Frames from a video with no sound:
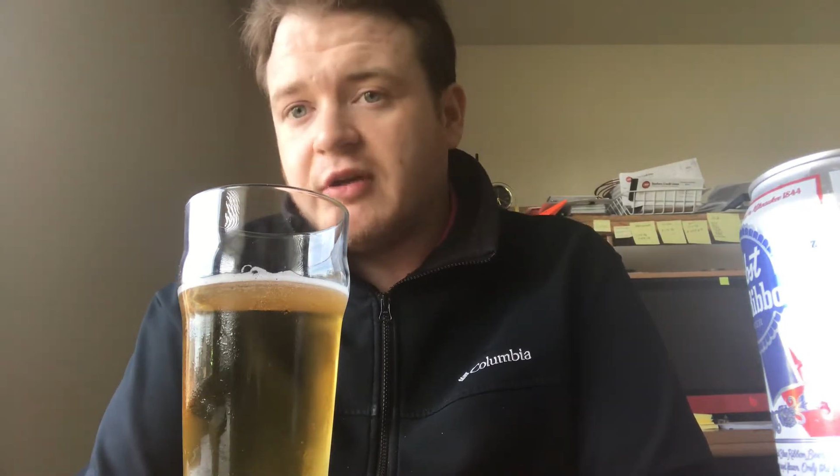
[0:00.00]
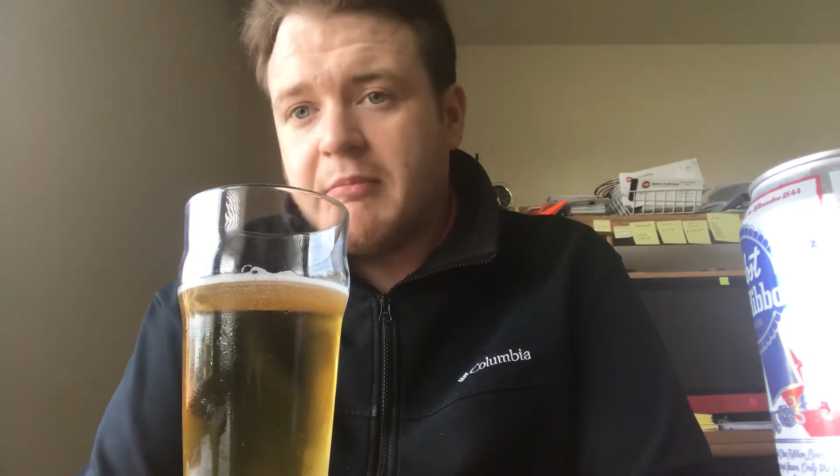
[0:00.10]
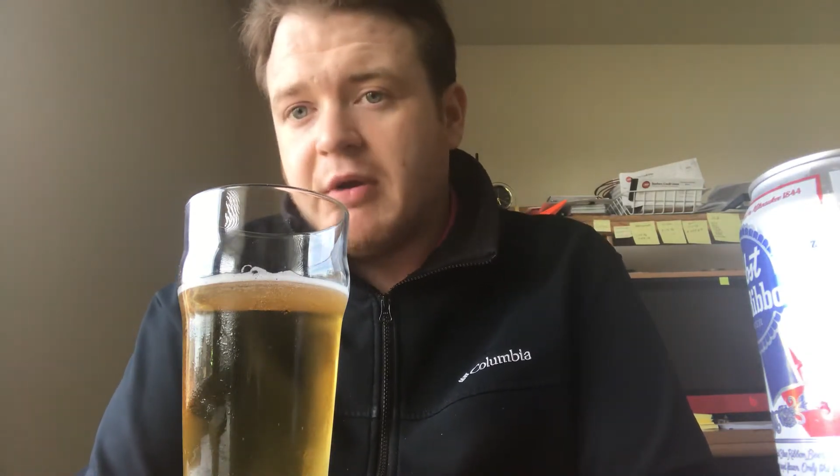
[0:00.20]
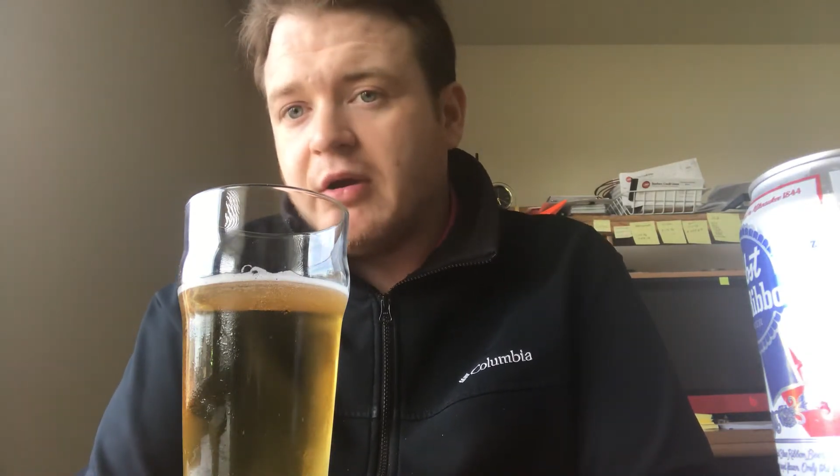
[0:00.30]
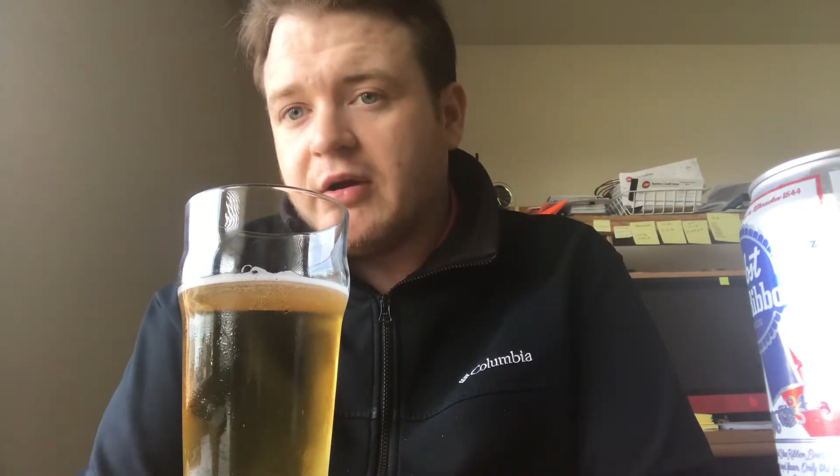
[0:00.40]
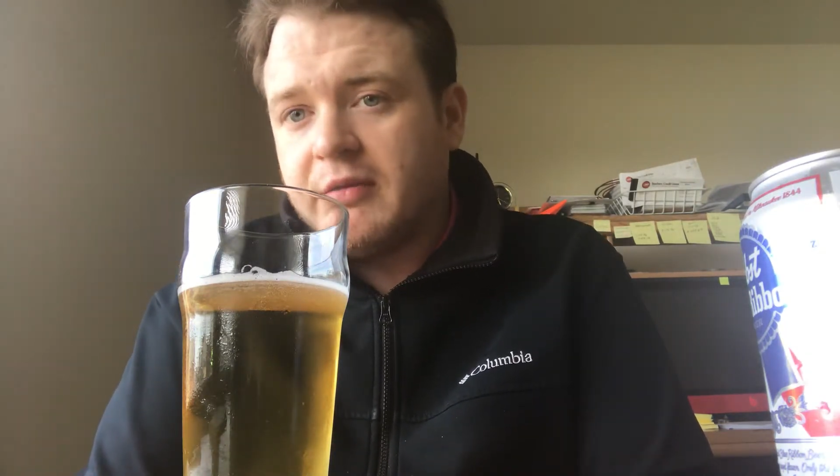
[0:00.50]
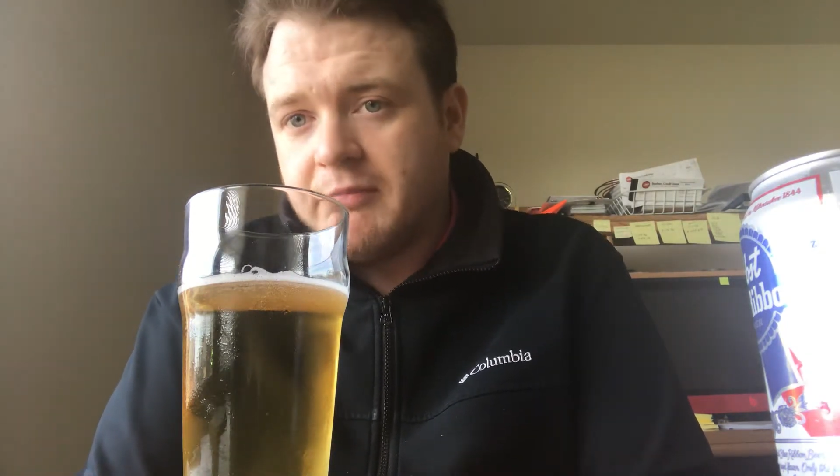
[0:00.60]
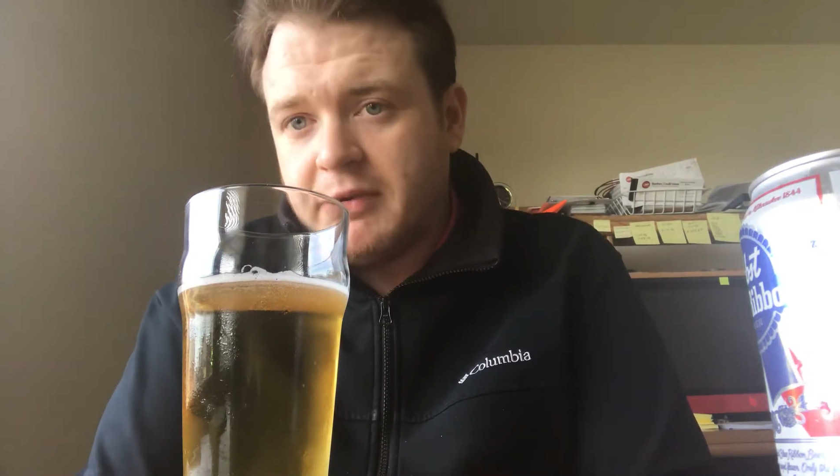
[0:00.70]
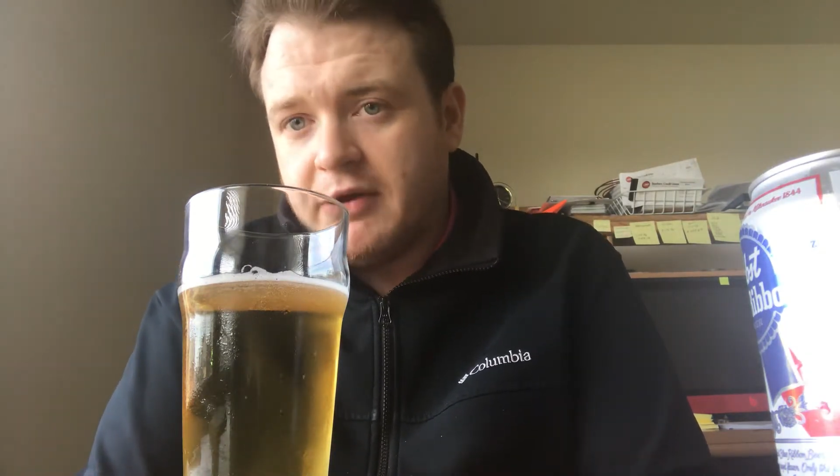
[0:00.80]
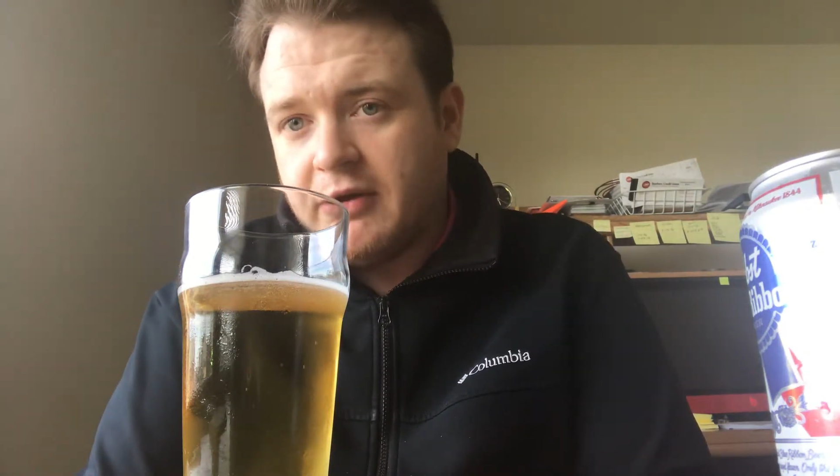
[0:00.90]

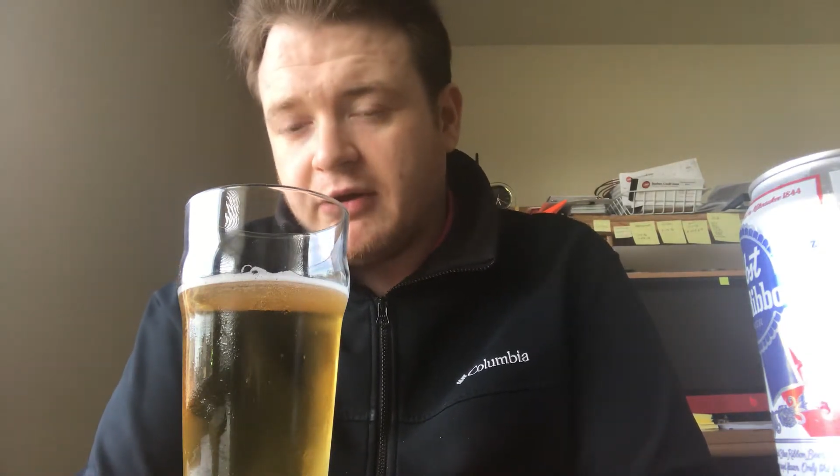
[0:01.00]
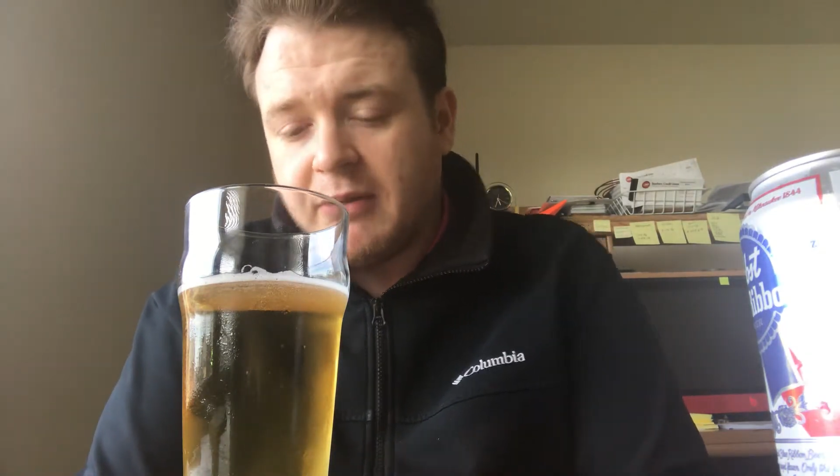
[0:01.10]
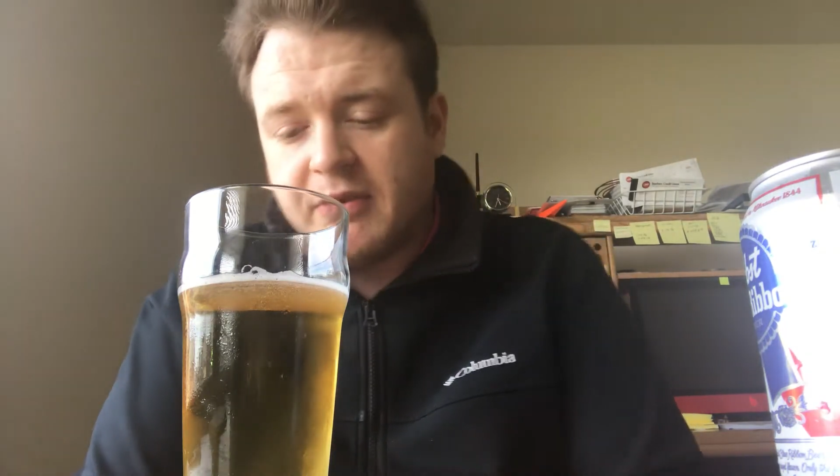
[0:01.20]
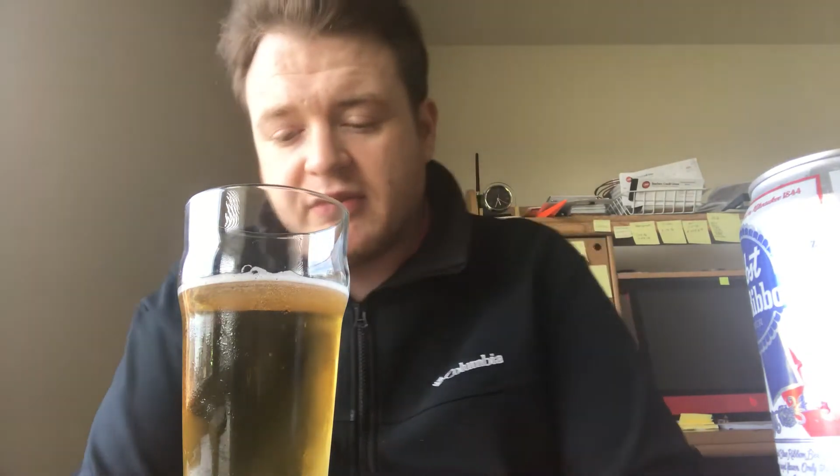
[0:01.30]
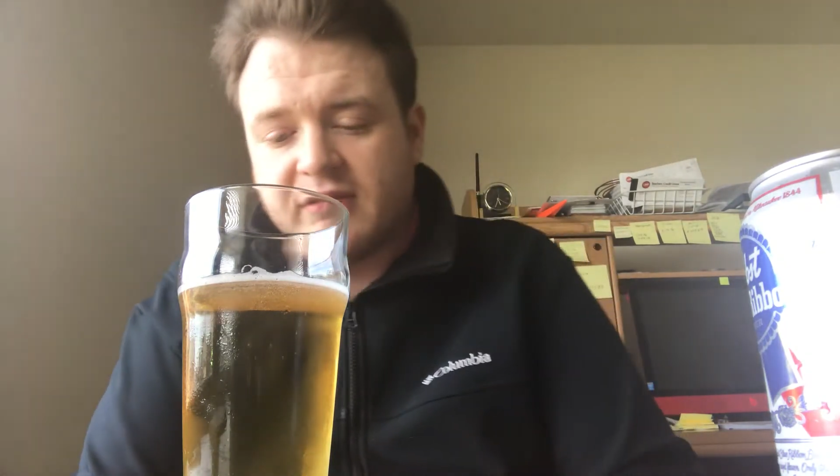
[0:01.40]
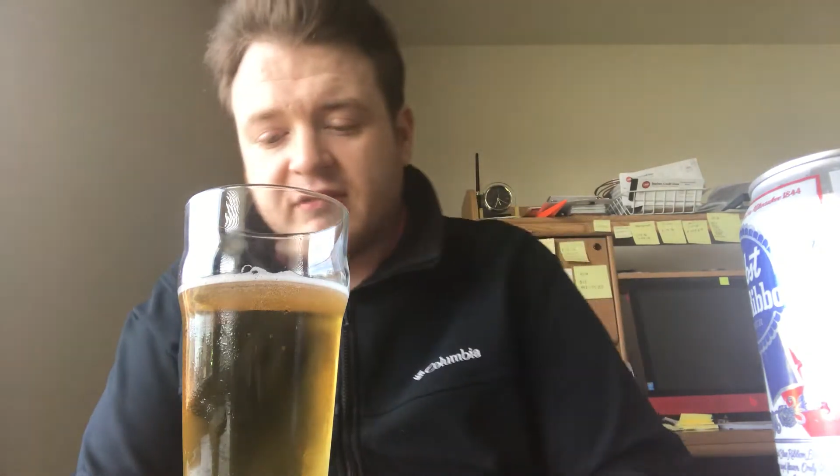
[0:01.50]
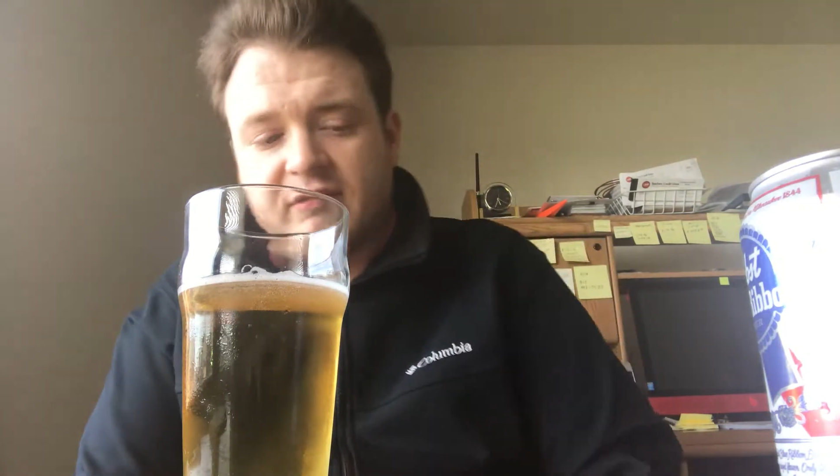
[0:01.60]
American beer. I mean,